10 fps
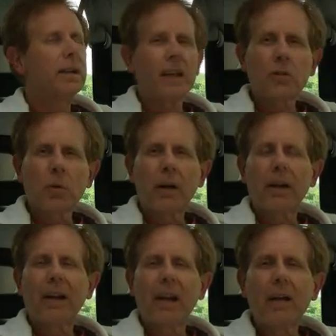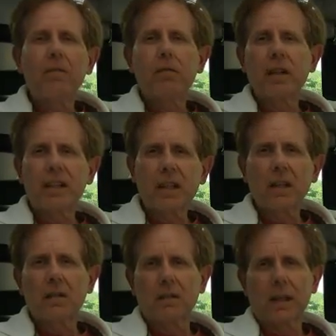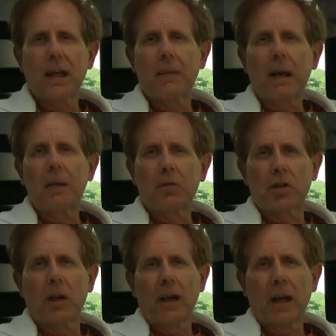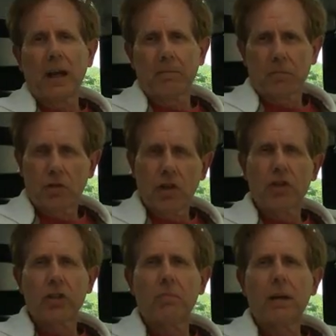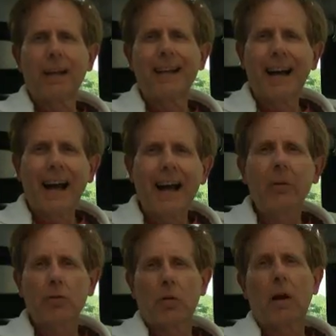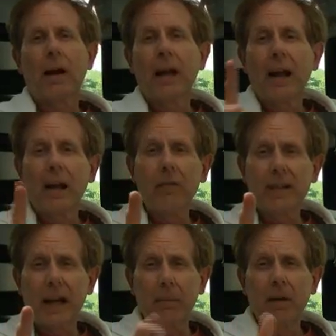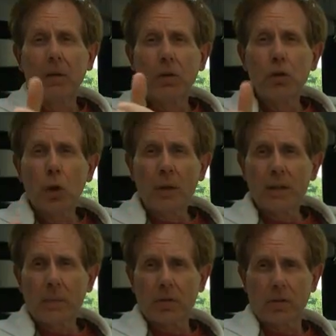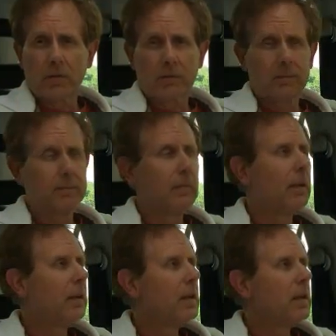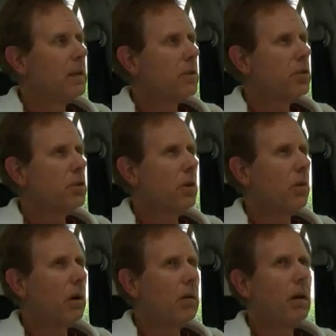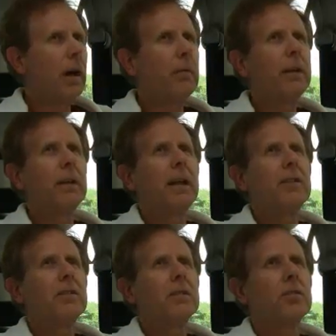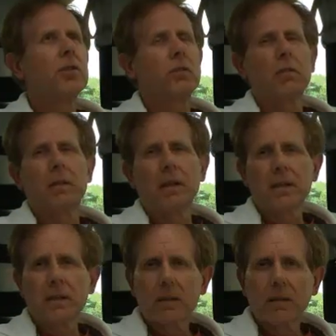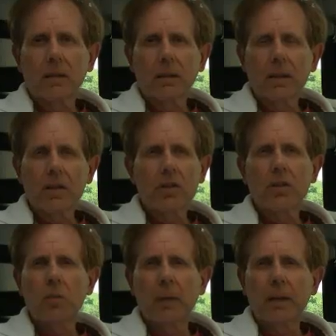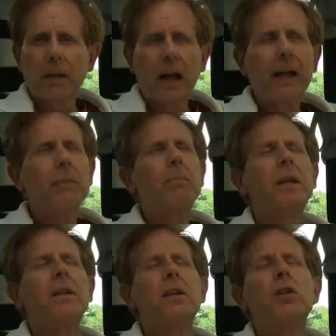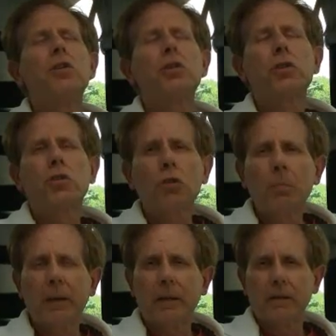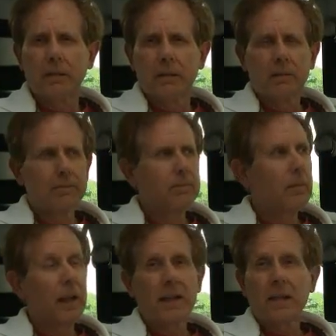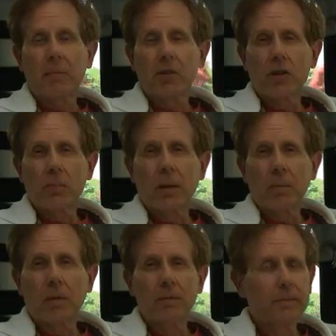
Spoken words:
Guess what? Every single time I judged somebody, I was wrong. Every time. No exception. So I realized, screw this. This is stupid. I am being stupid. And I stopped judging people.